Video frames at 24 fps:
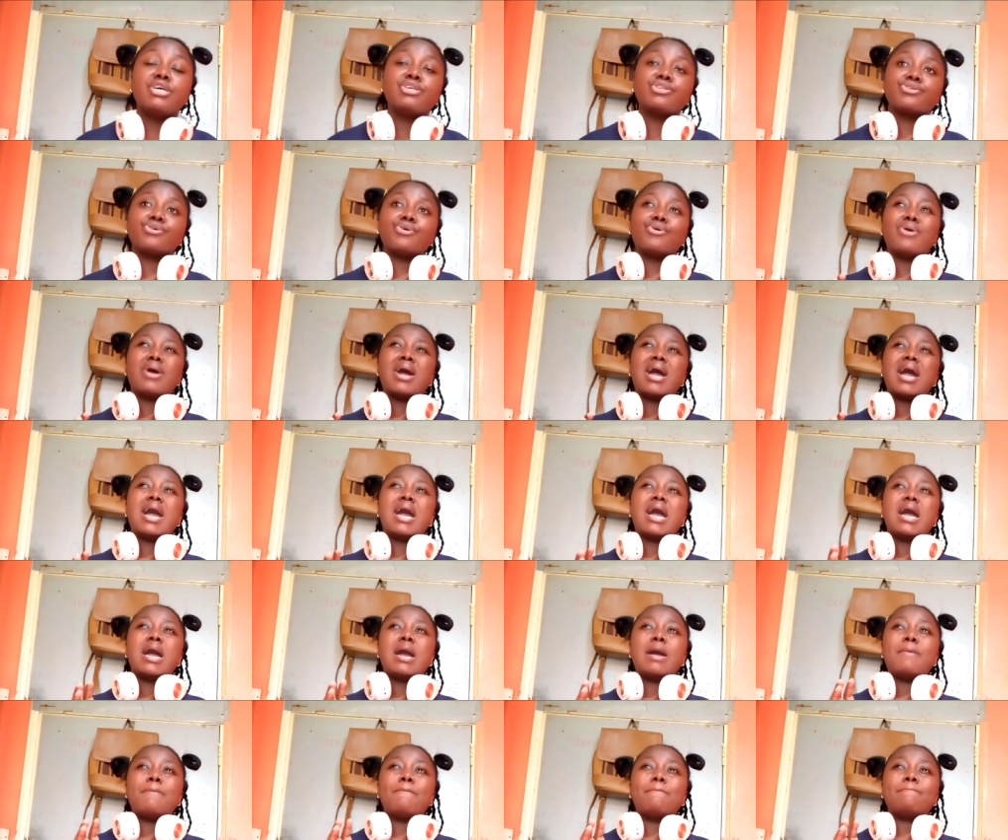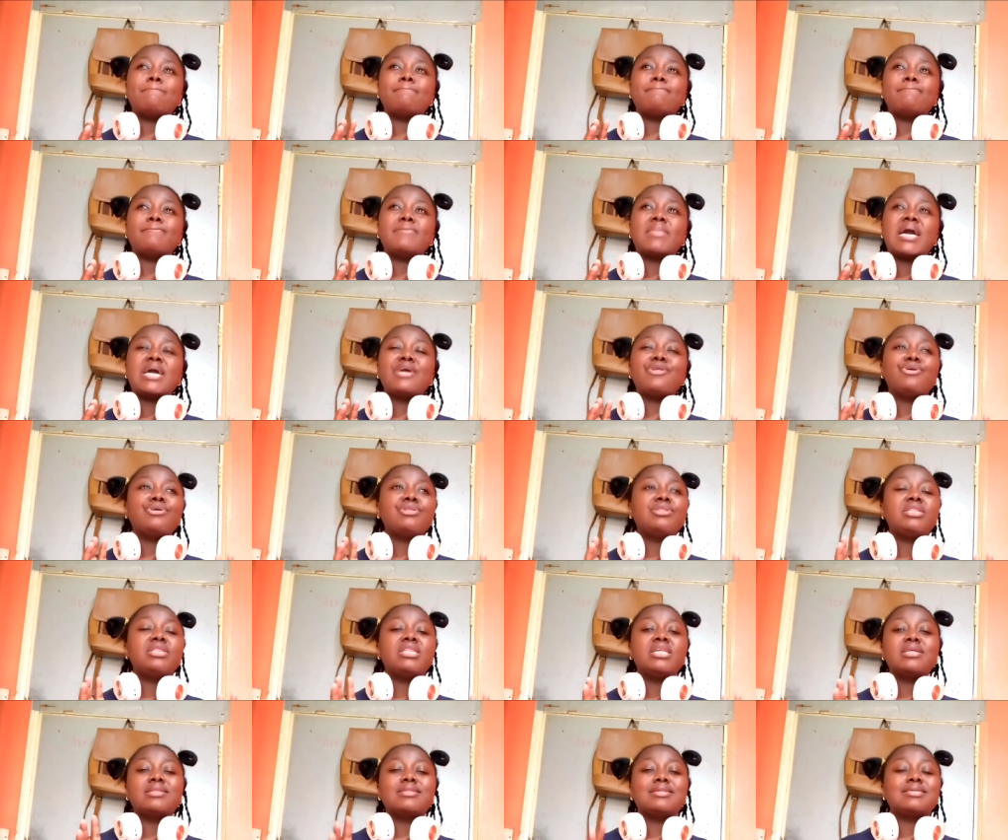So, I
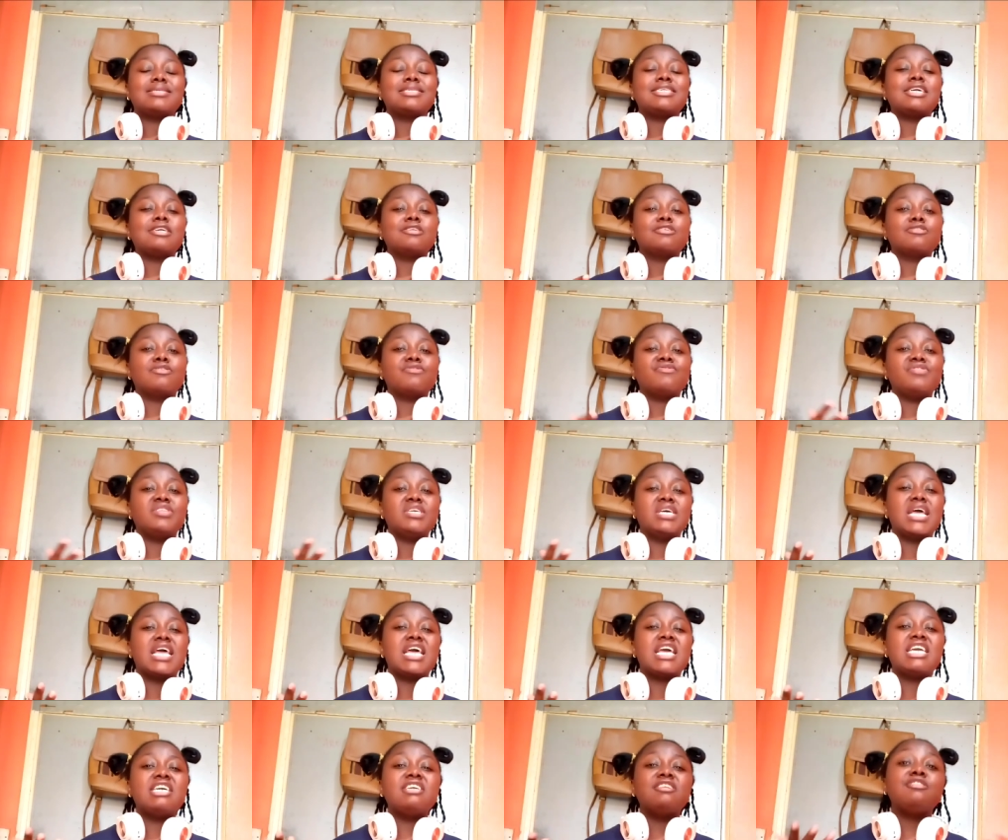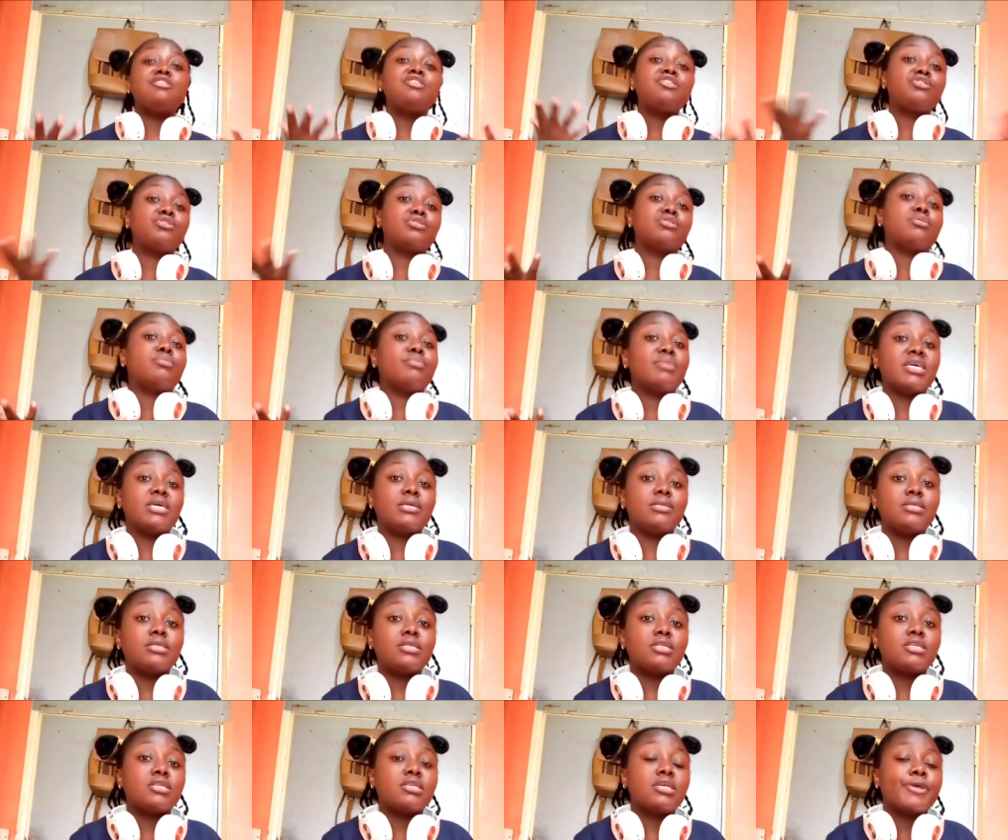don't think the size of the
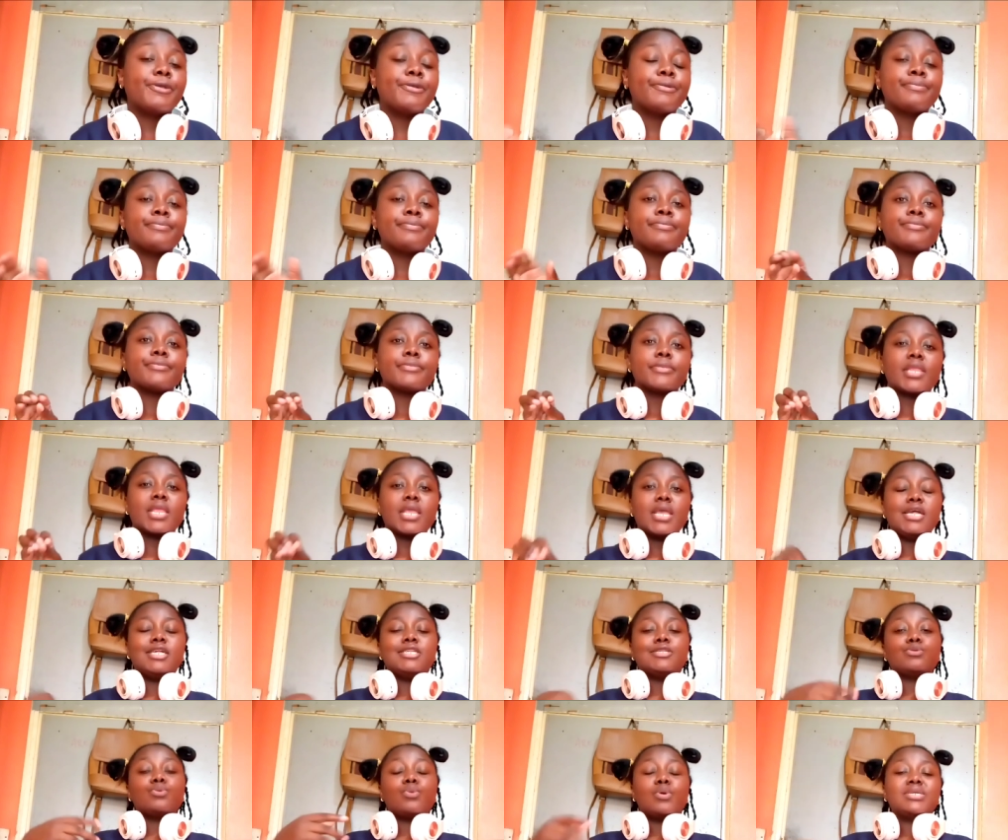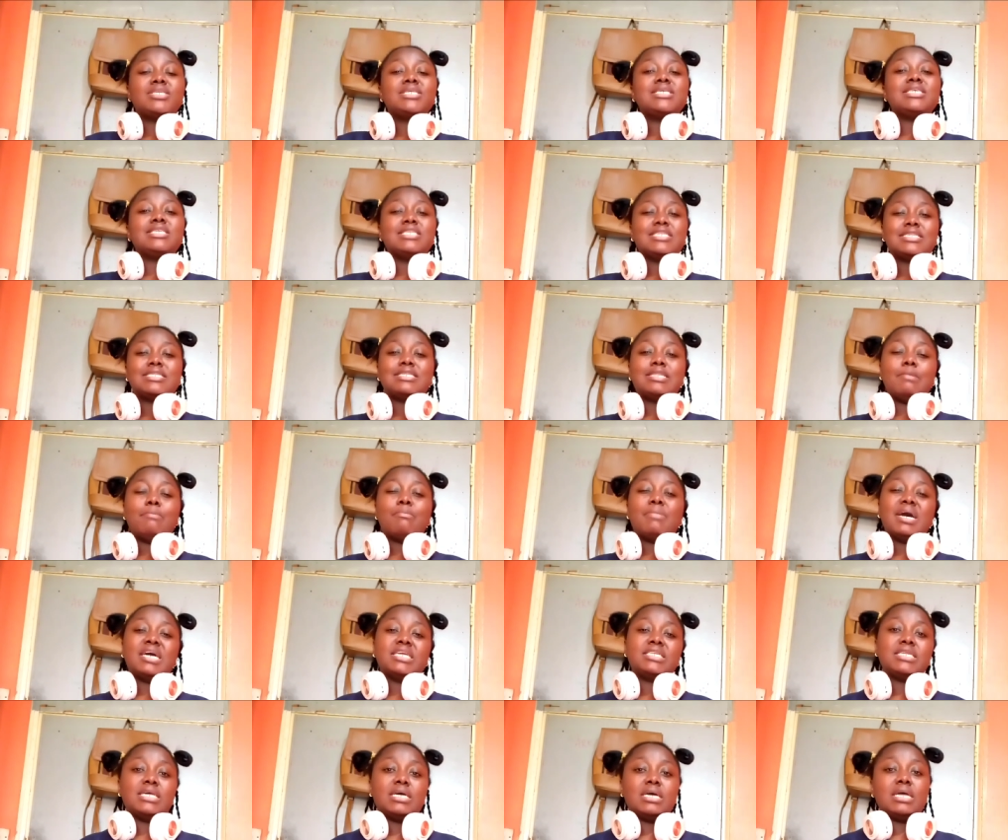instrument is what is the
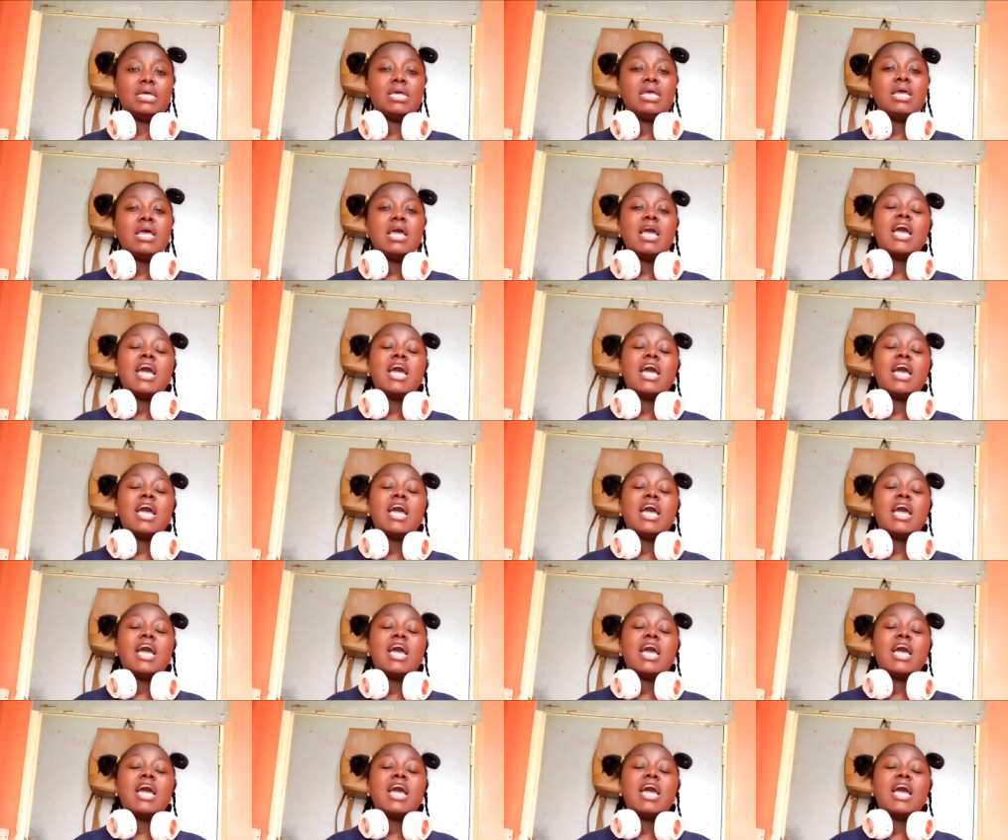matter.